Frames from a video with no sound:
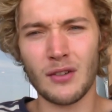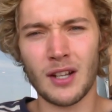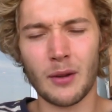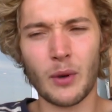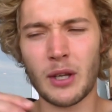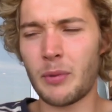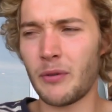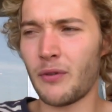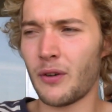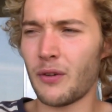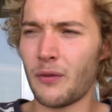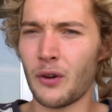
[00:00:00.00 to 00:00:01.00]
Like when you put
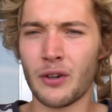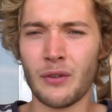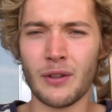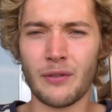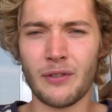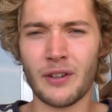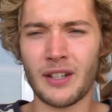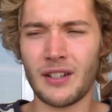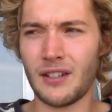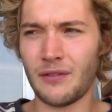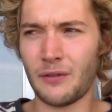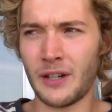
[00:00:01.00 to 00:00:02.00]
vodka in the
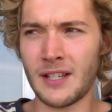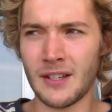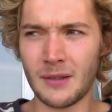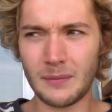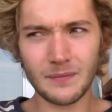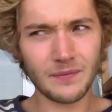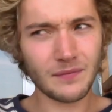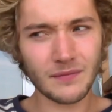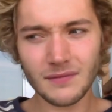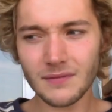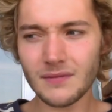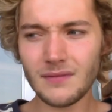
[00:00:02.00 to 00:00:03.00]
freezer,
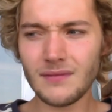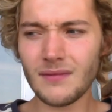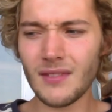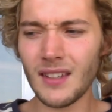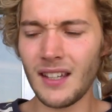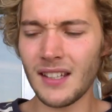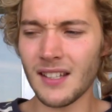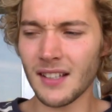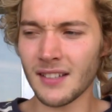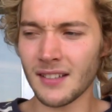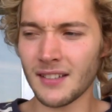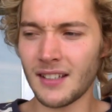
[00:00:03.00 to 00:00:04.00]
it
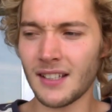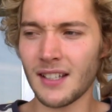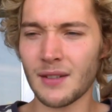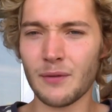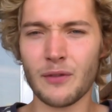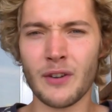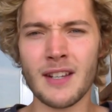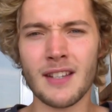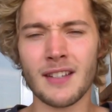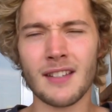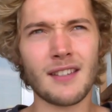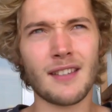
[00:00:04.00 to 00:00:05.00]
doesn't freeze
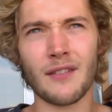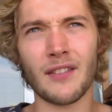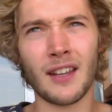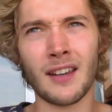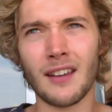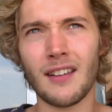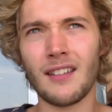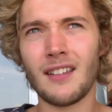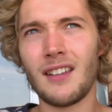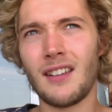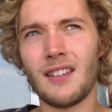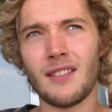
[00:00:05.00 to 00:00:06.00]
because there's something in it.
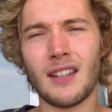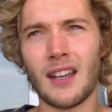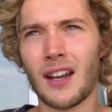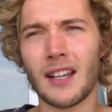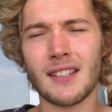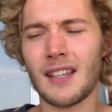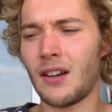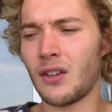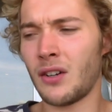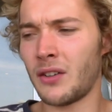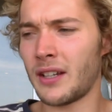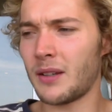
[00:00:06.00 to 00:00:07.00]
I guess the
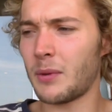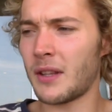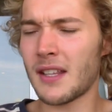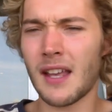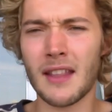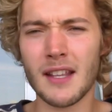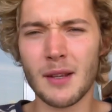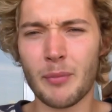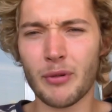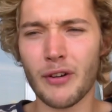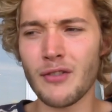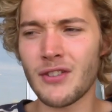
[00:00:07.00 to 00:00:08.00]
alcohol in it. But and there's a
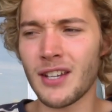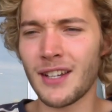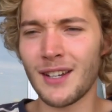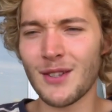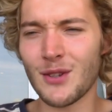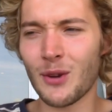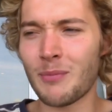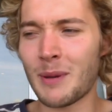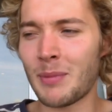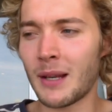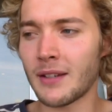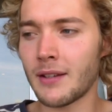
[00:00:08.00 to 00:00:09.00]
protein in zombie
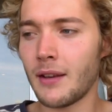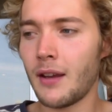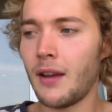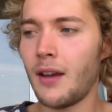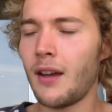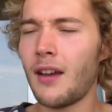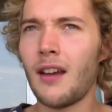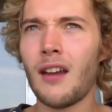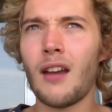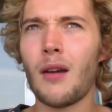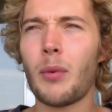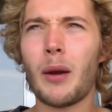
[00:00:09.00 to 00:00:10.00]
blood.
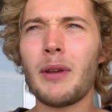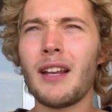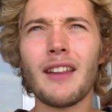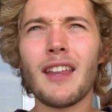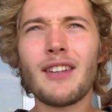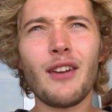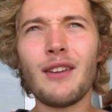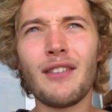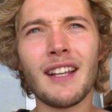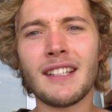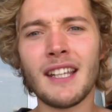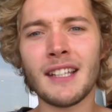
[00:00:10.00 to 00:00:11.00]
But I mean, they don't
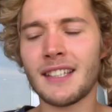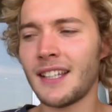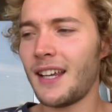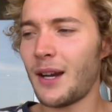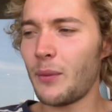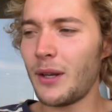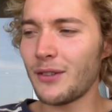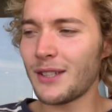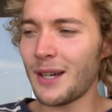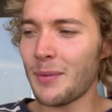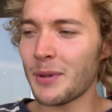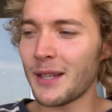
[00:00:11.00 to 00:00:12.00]
even exist. And we looked
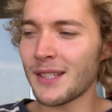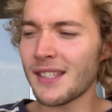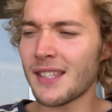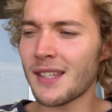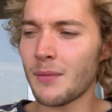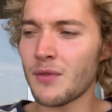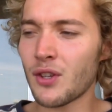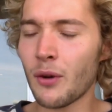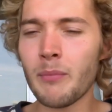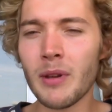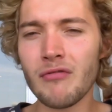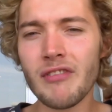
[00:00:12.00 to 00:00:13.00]
it up, and there's some
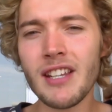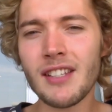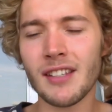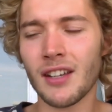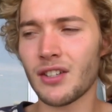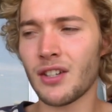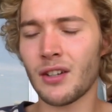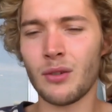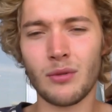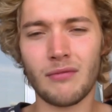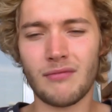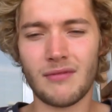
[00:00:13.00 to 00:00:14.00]
zombie researcher
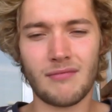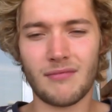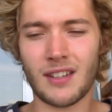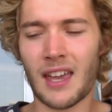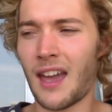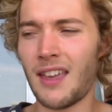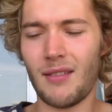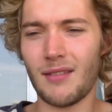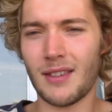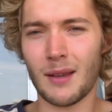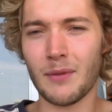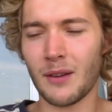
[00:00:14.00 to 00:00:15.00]
called Kate
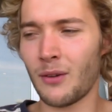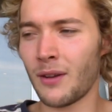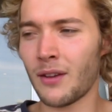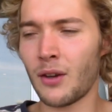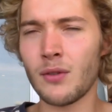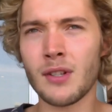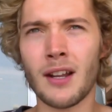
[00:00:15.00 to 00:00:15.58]
something or other who's